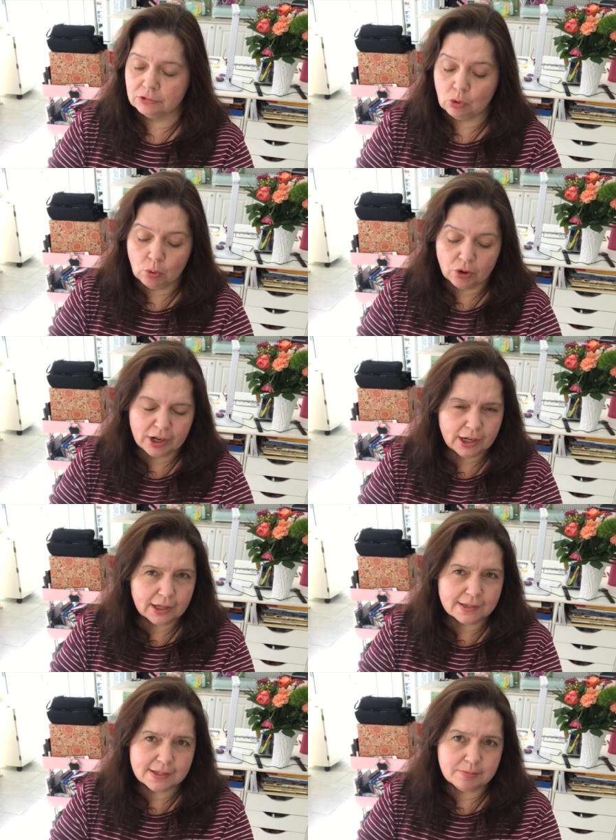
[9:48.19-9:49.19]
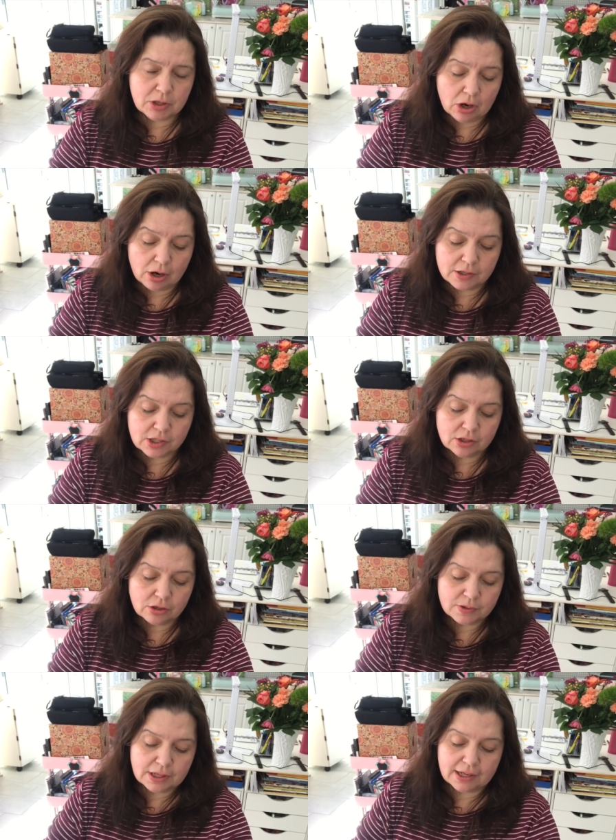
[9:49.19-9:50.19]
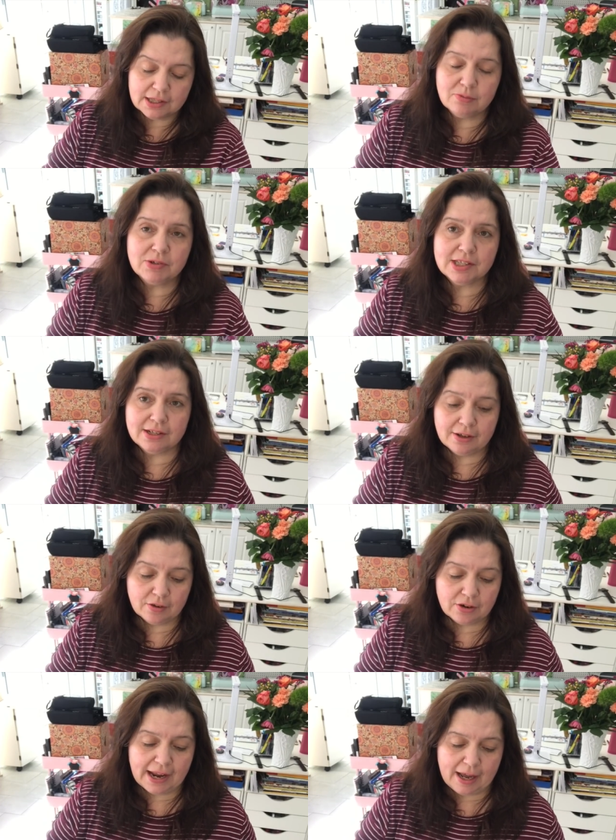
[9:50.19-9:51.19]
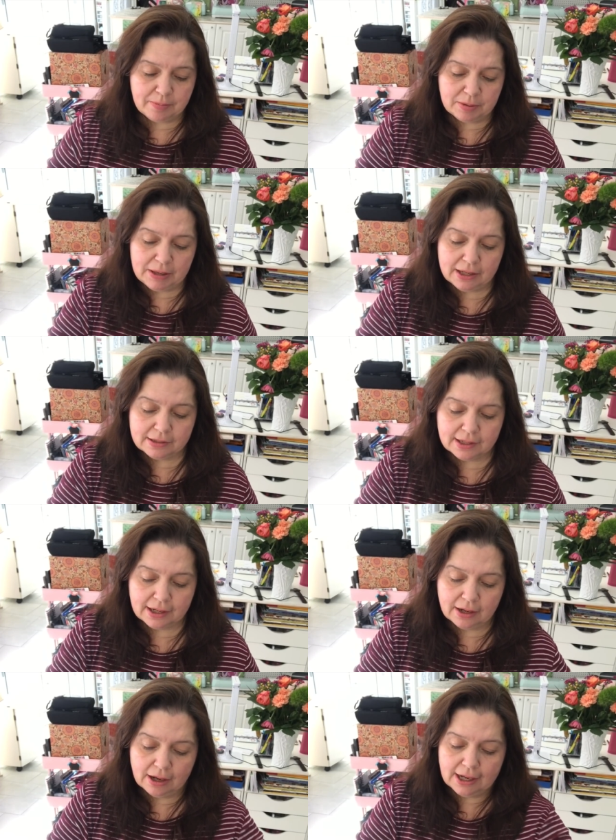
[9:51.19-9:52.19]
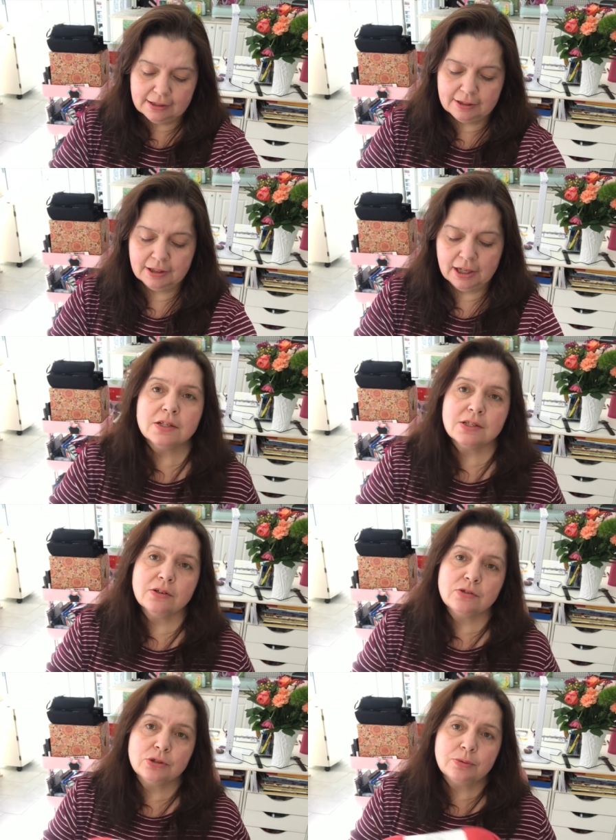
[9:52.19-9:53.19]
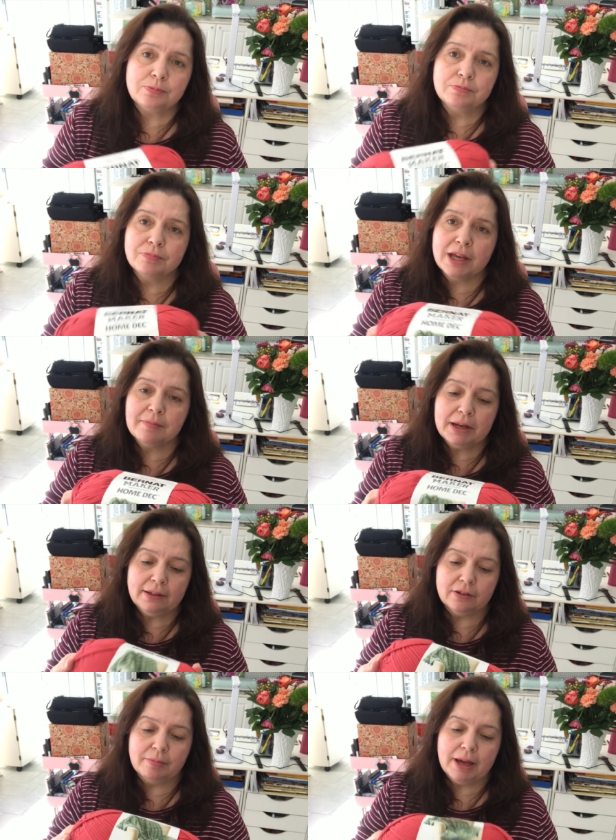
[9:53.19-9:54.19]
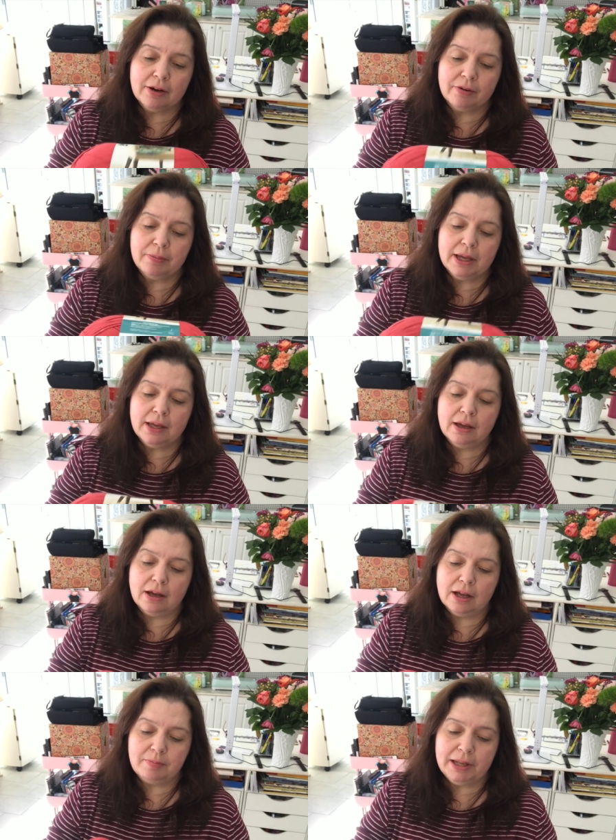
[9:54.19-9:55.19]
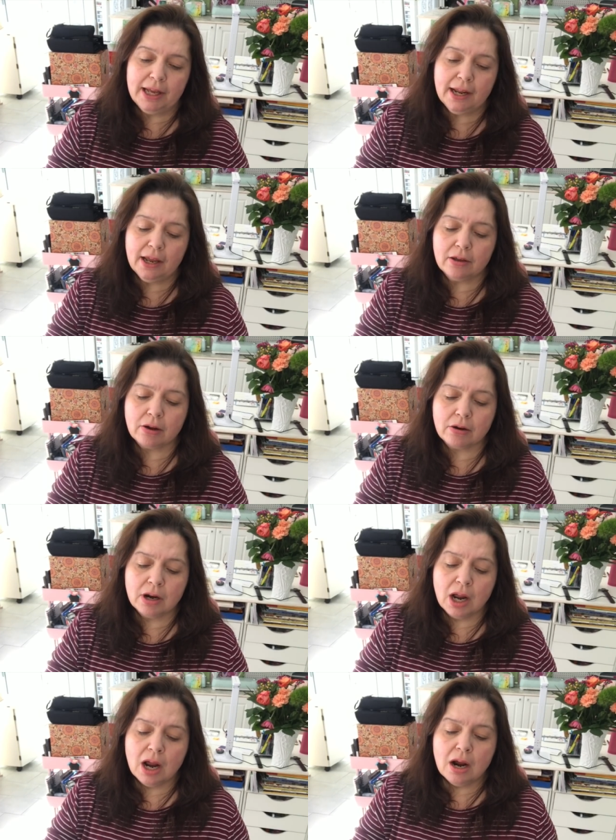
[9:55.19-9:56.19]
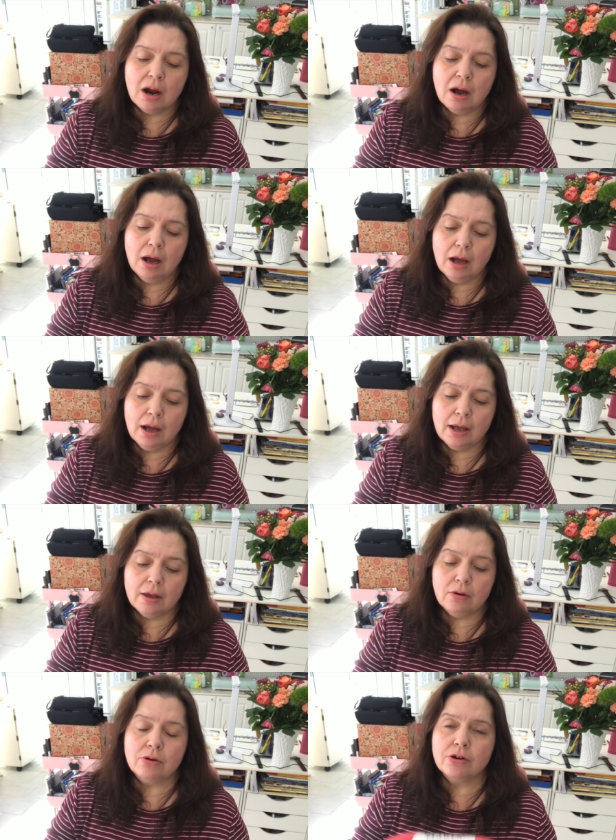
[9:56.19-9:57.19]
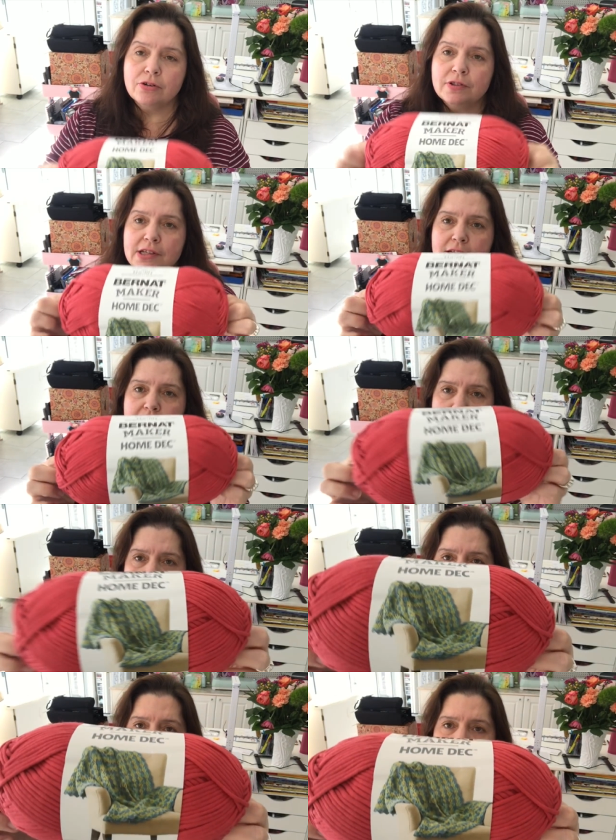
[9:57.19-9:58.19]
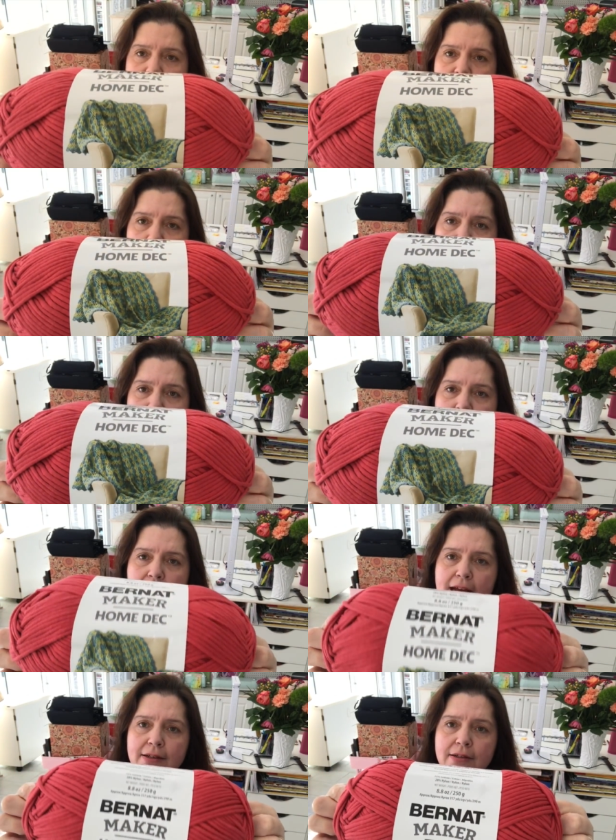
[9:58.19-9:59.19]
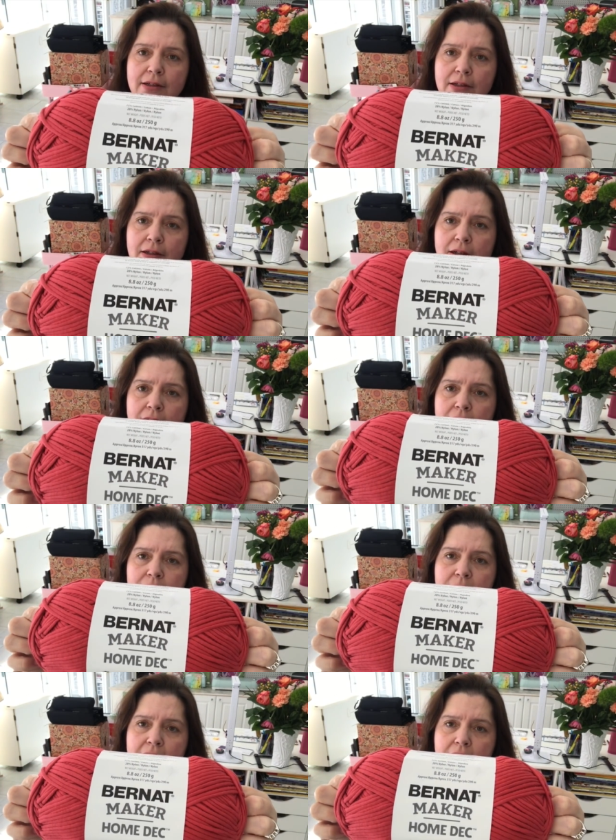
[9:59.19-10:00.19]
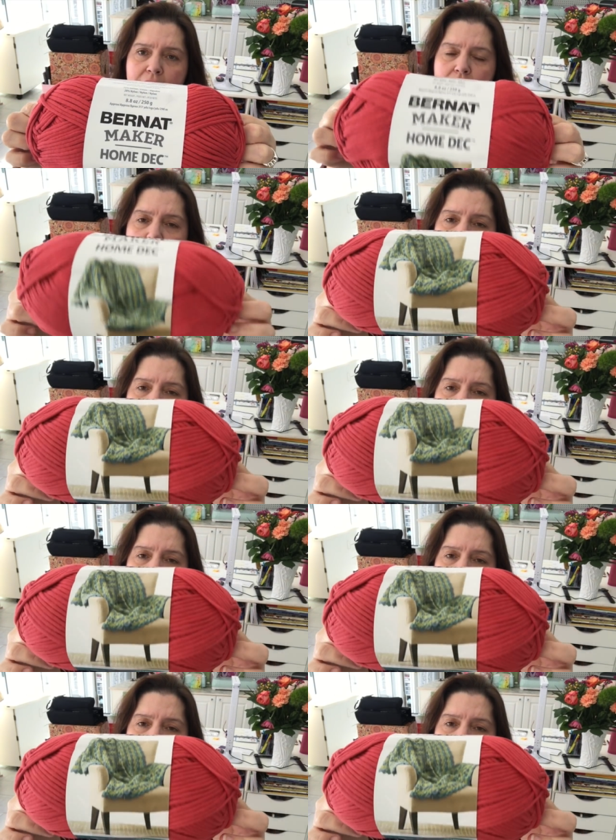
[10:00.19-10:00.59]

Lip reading: cording and some yarn. So that was another happy mail that I got. So to make my little macrame plant hanger, I ordered this Bernat Maker